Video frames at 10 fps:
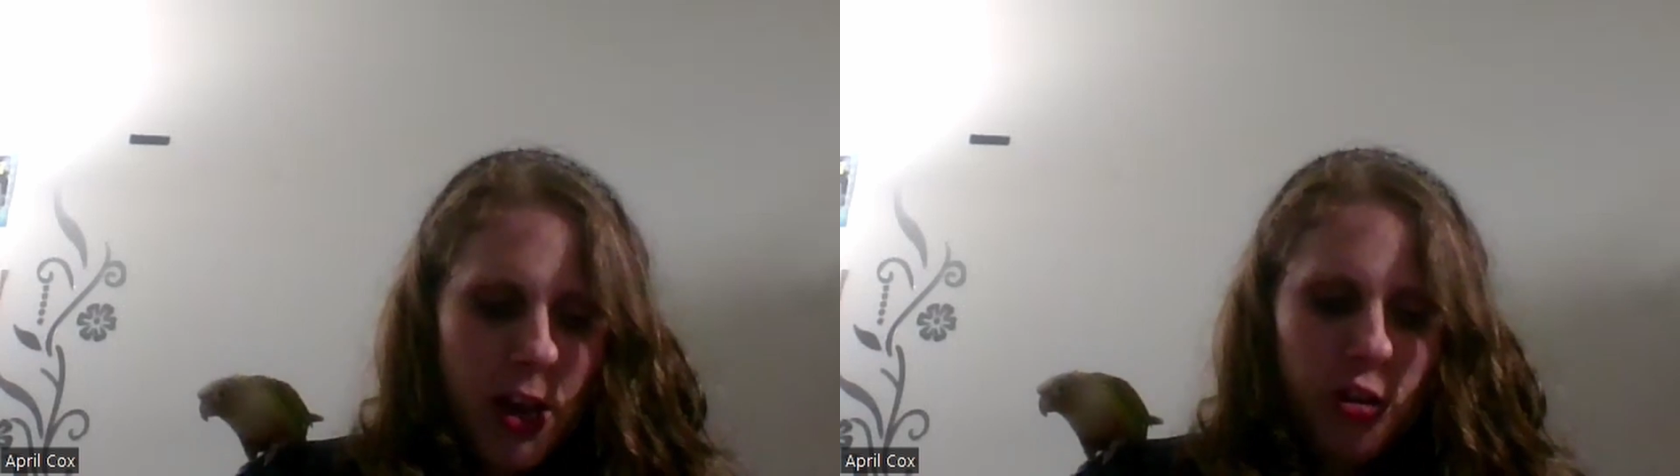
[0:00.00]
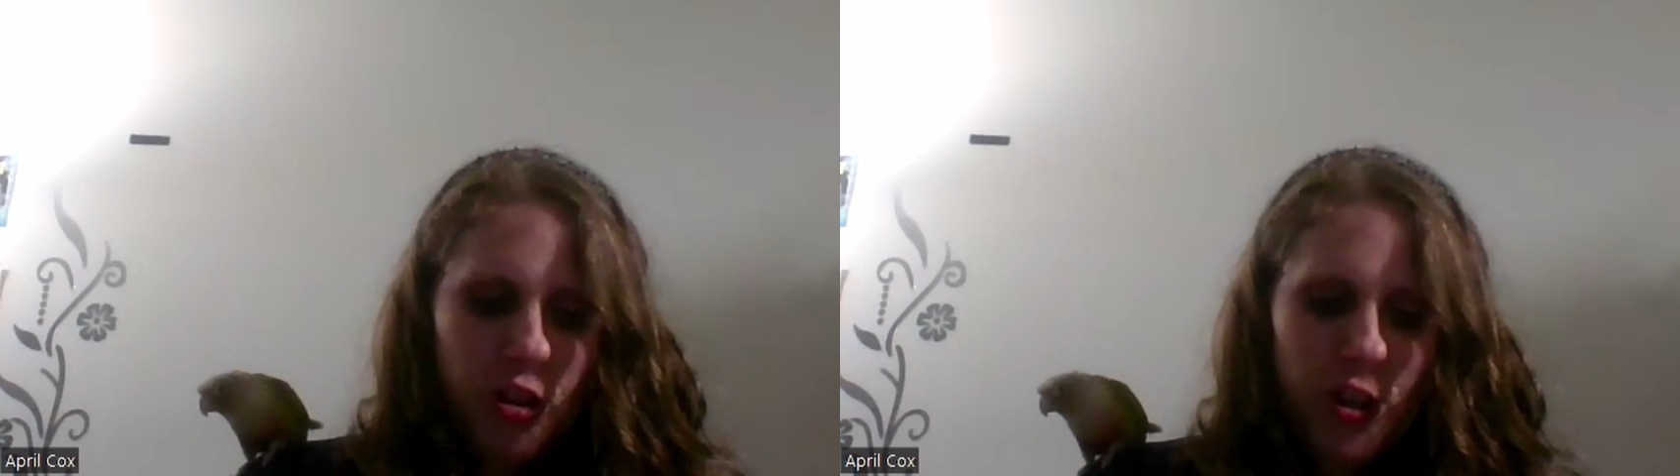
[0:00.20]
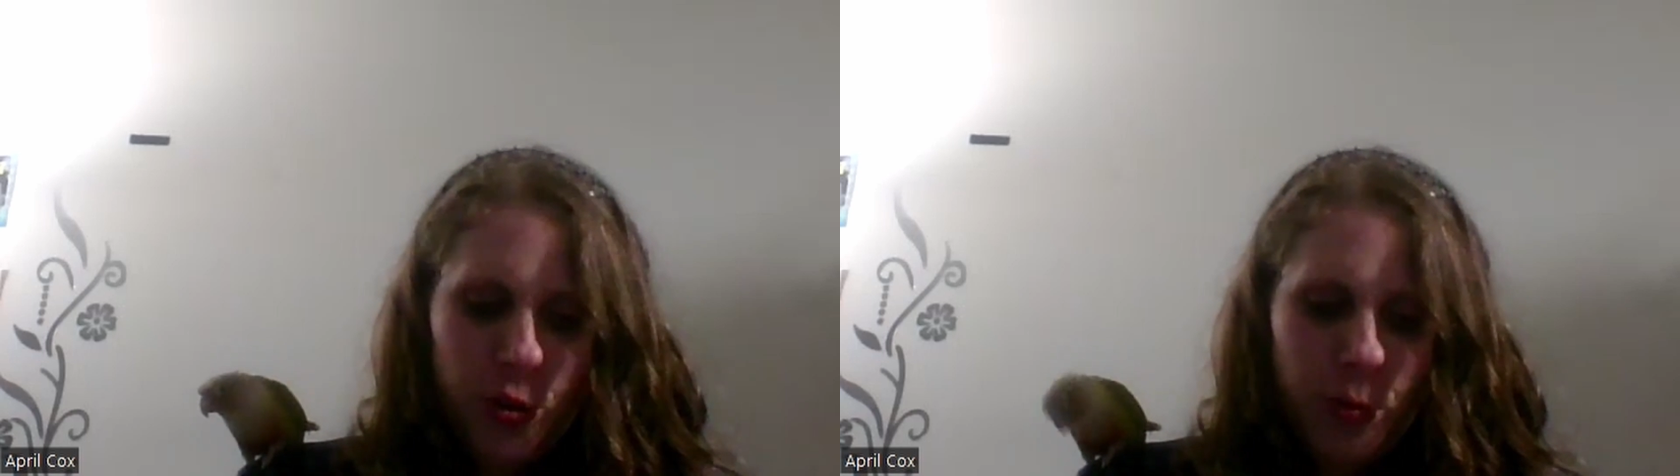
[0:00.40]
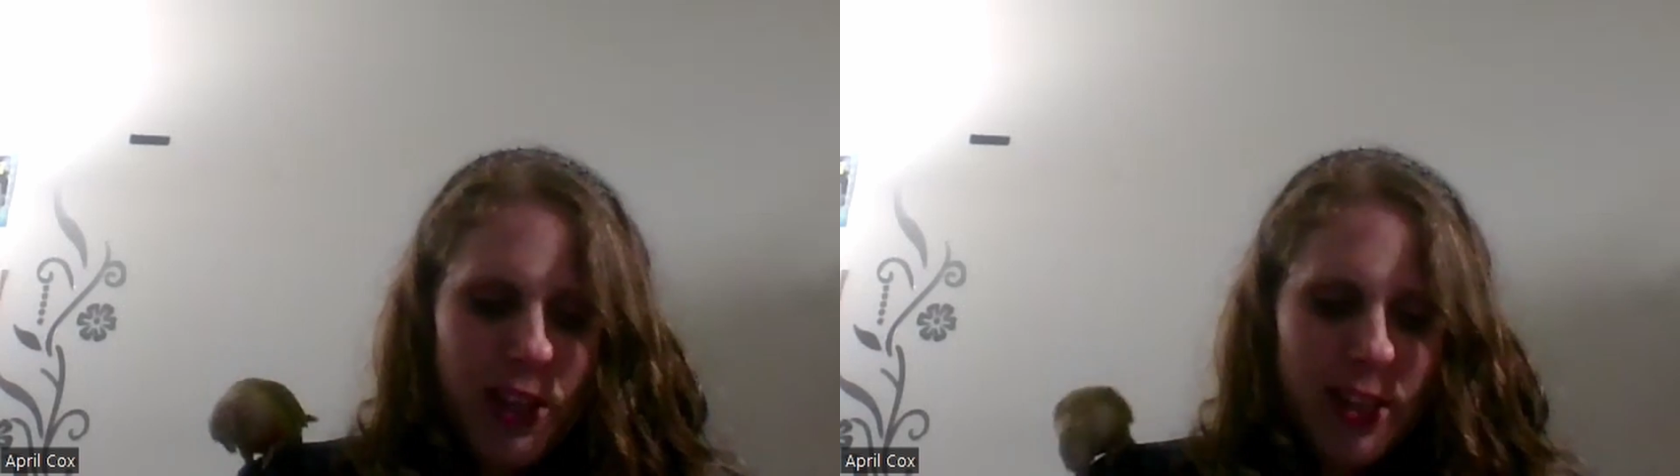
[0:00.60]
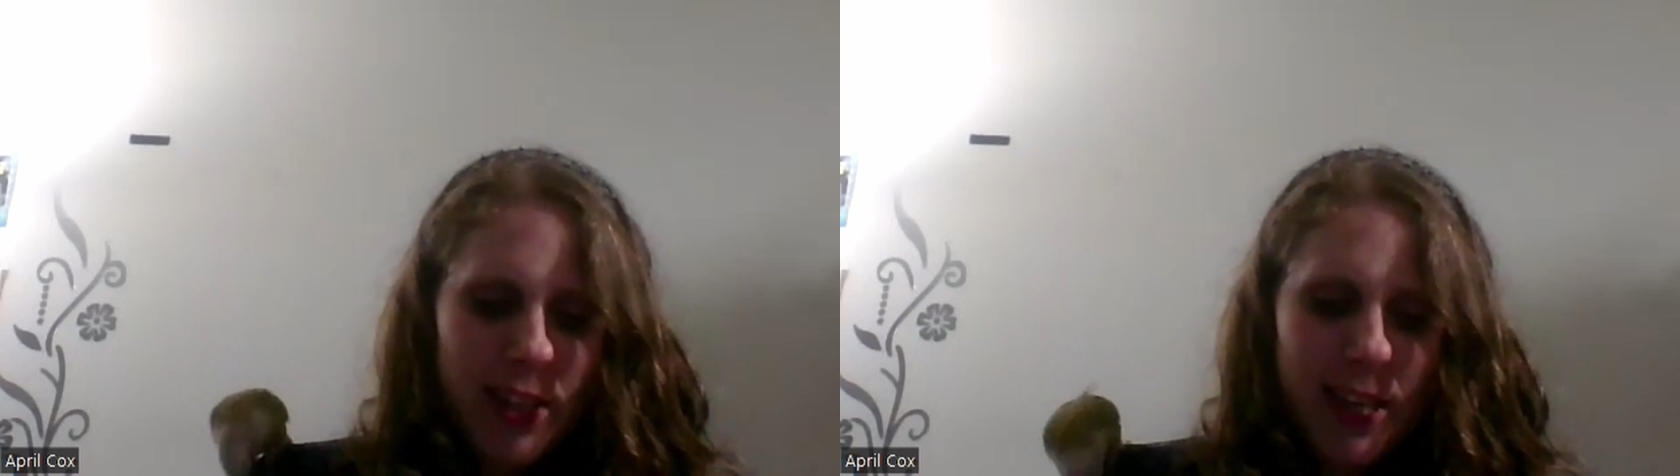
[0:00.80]
Just do what
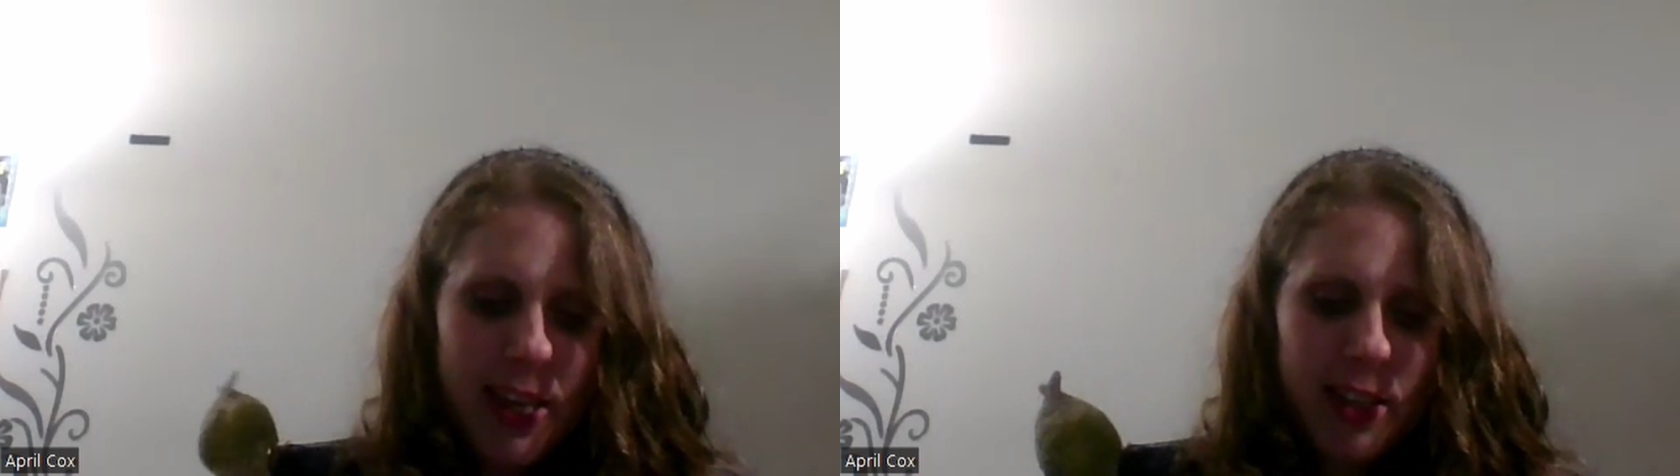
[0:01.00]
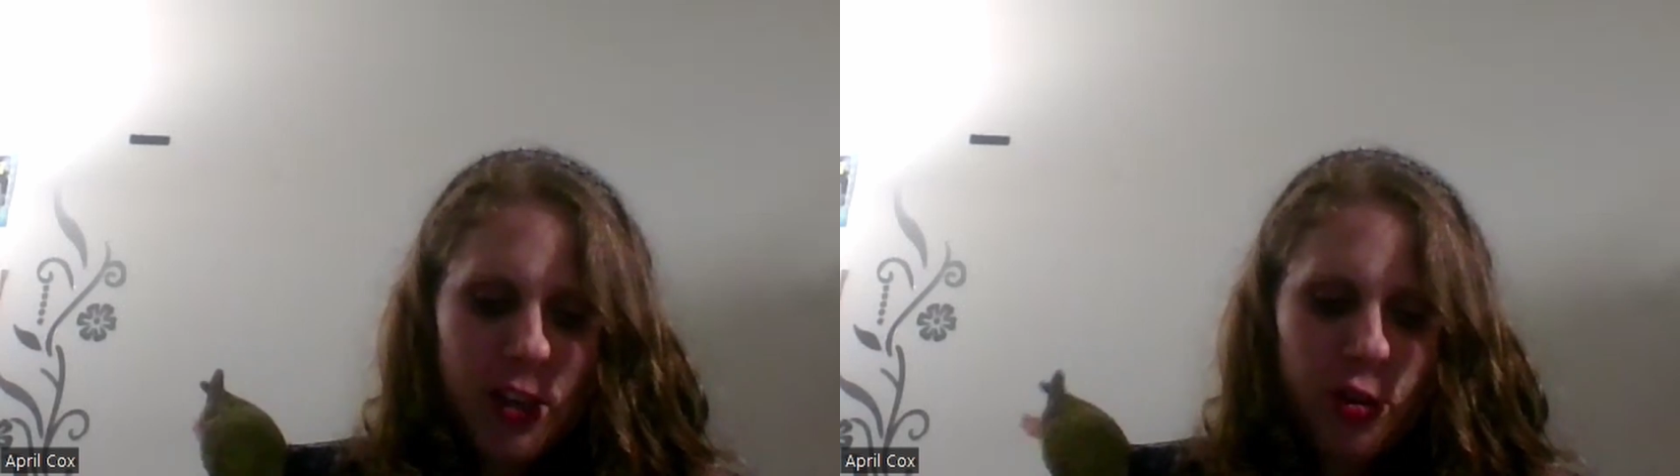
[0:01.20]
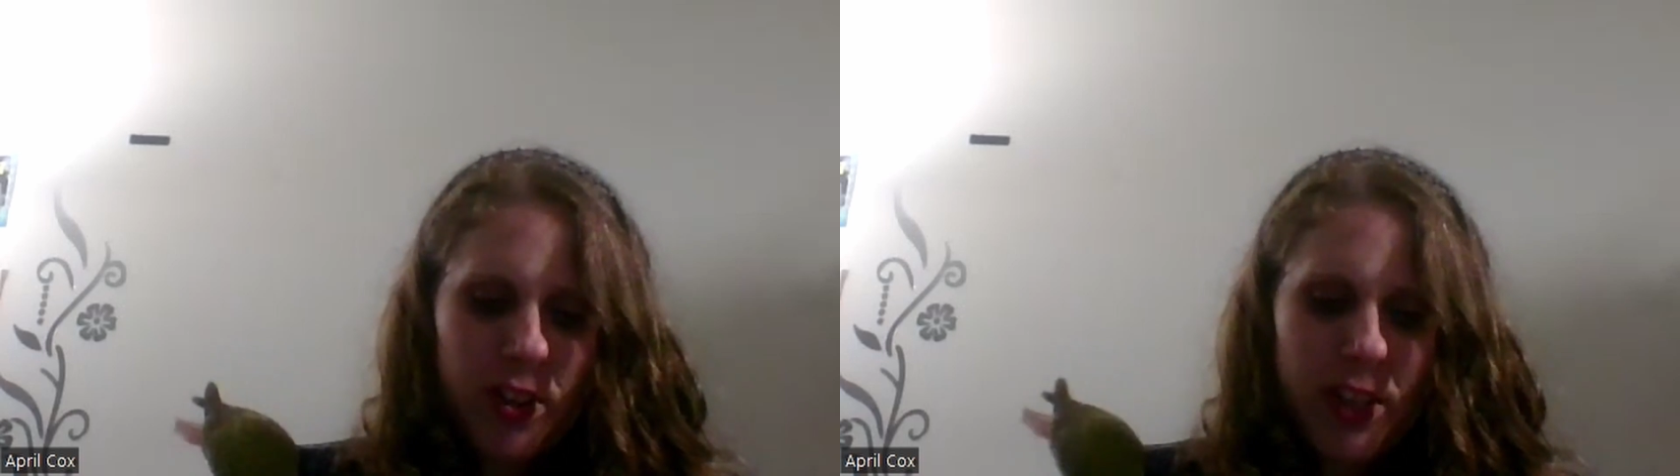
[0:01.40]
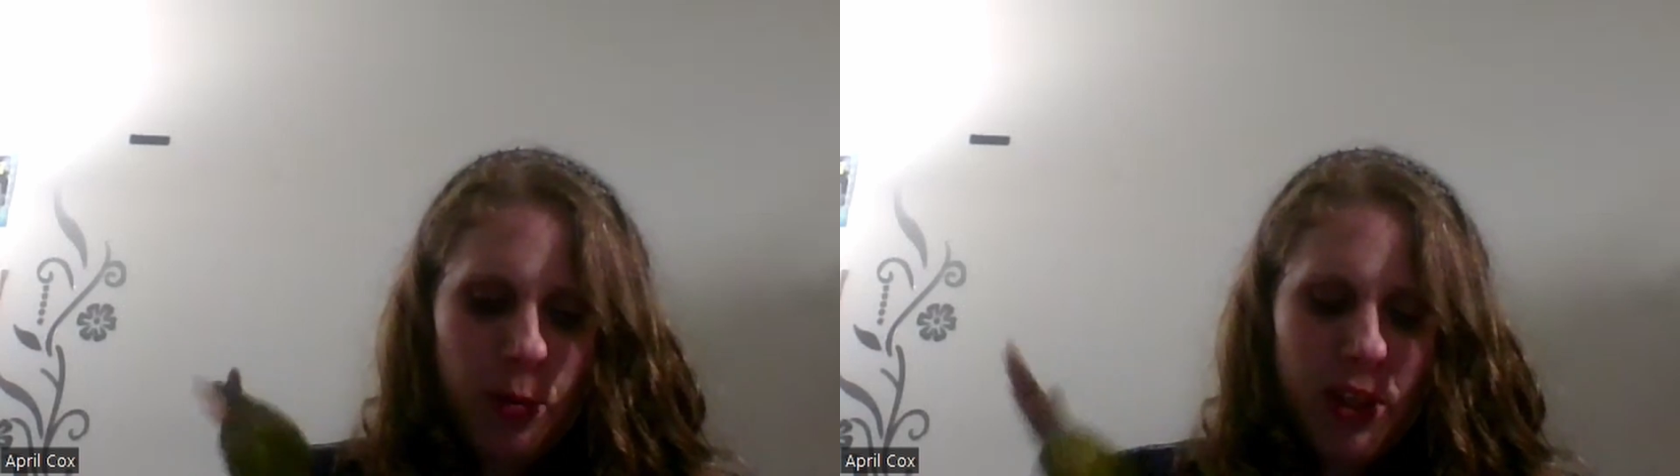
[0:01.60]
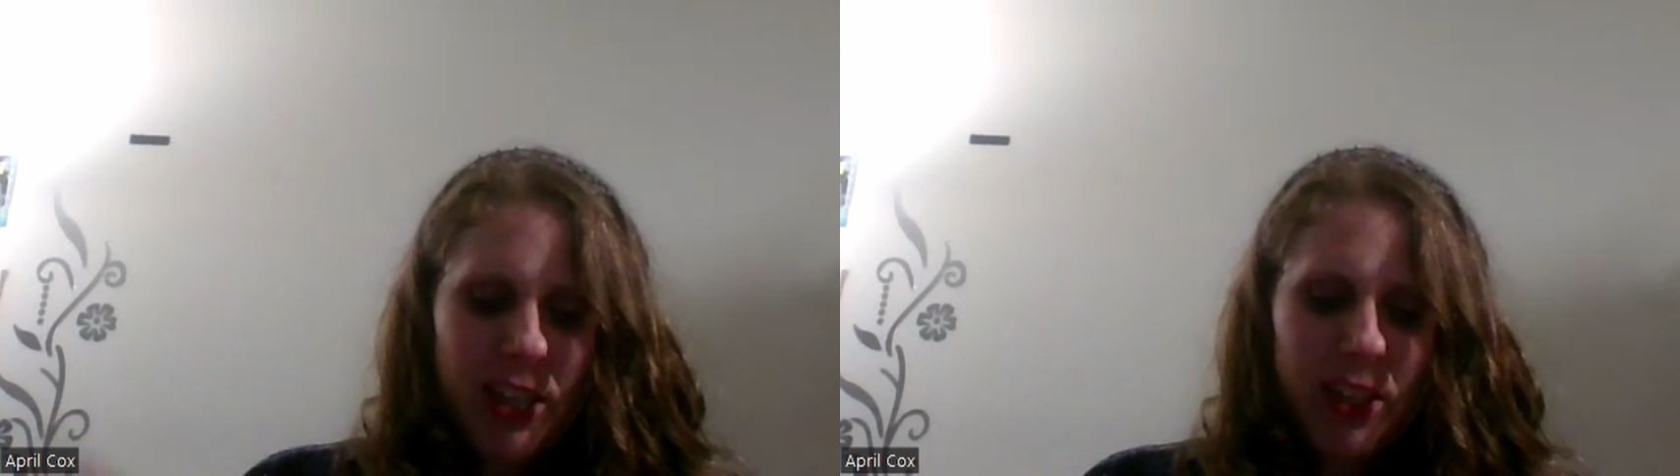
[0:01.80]
this says and you'll see
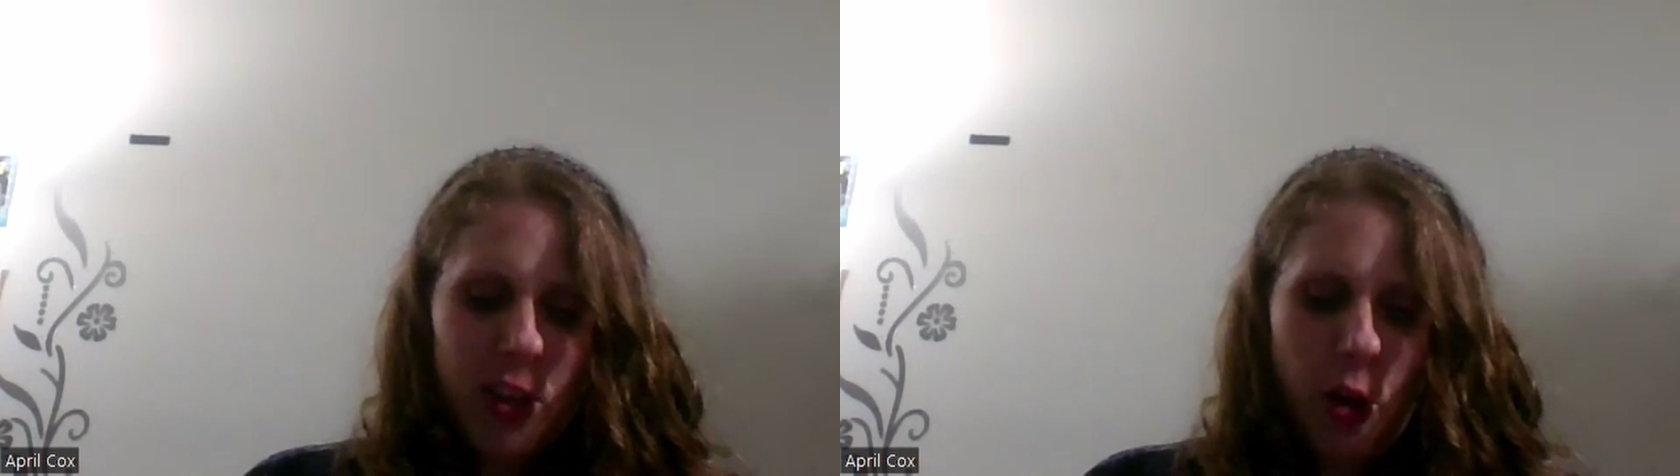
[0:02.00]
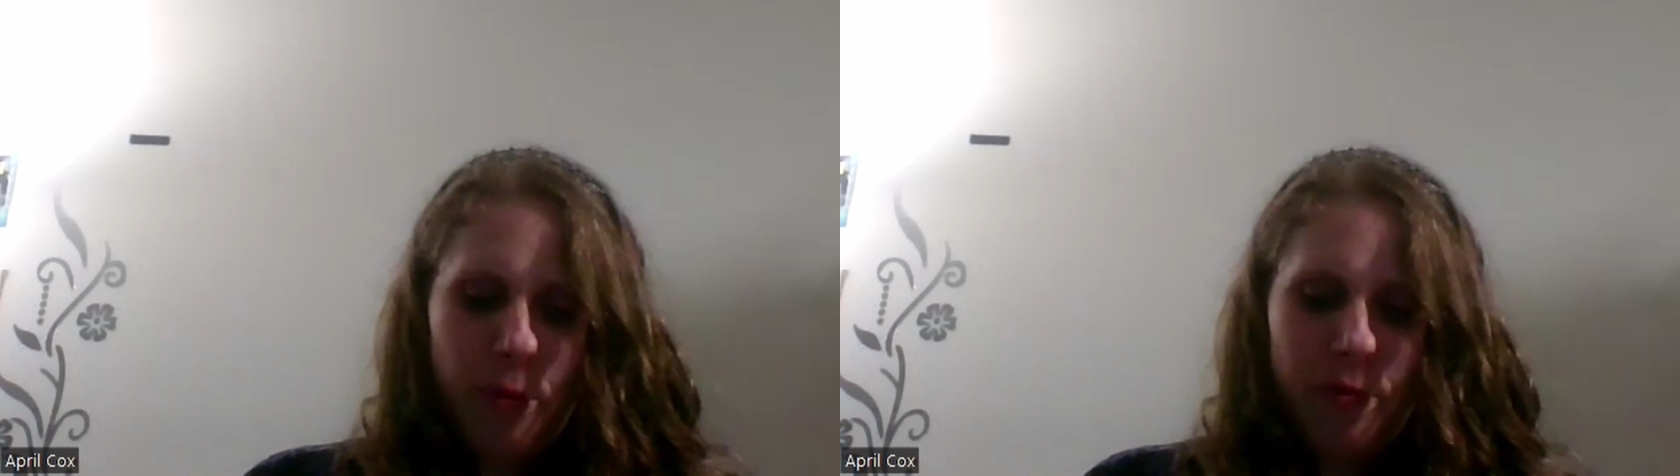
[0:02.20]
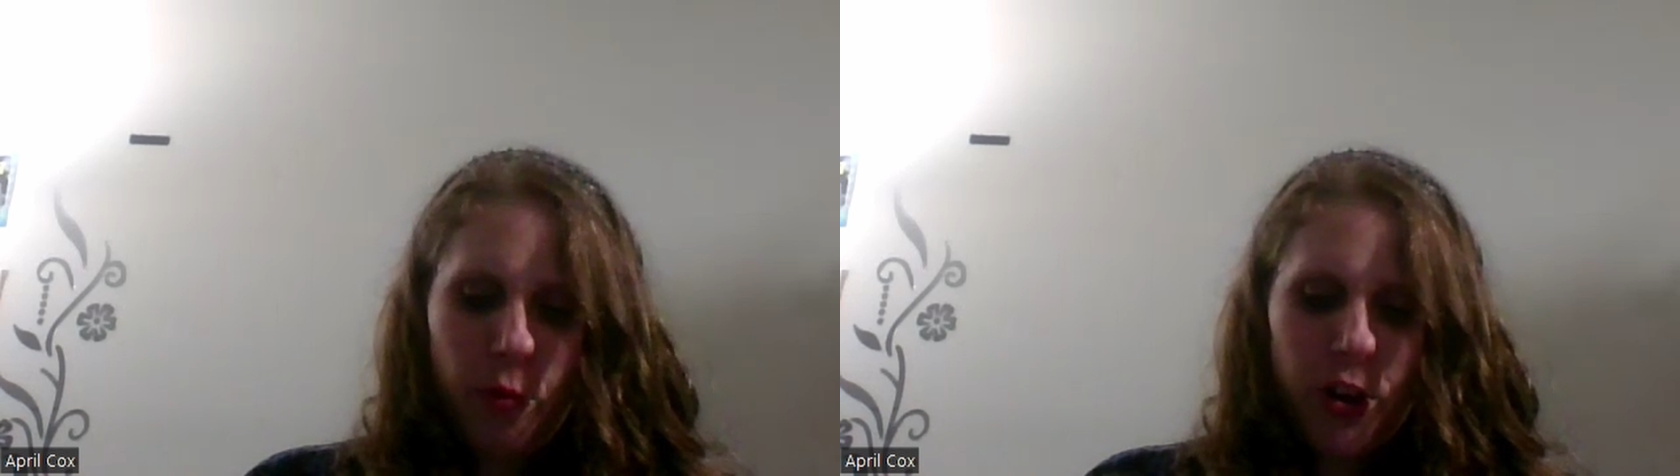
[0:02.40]
what this has all been for.